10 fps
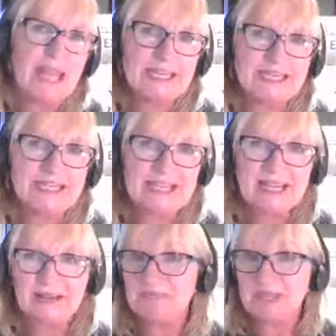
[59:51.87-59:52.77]
and,
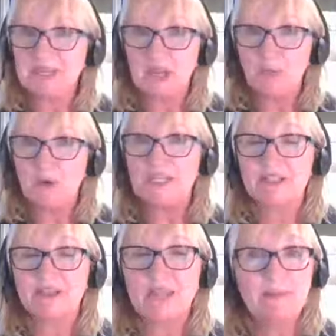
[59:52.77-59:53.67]
uh, you know, we're
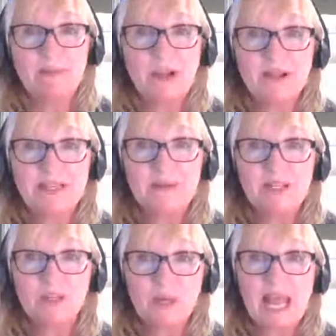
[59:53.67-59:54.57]
just keeping going as
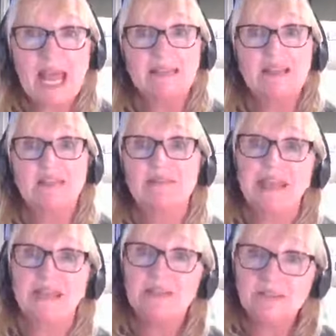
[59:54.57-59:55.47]
much as we can. So
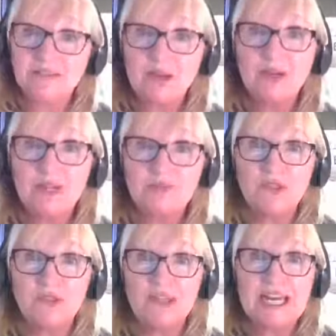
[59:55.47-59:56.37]
thank you so much for
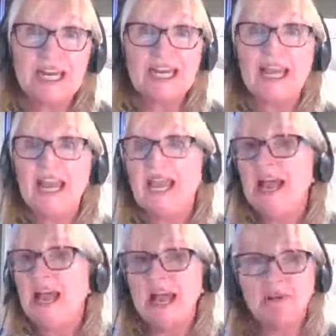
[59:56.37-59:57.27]
joining.
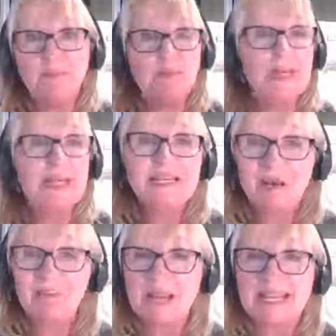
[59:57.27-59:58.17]
Um, please
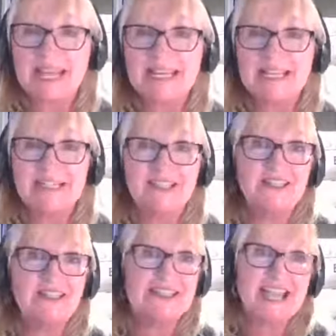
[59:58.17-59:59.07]
come back again next
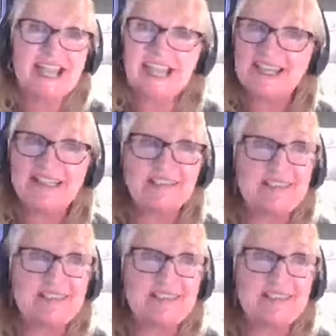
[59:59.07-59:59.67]
Tuesday.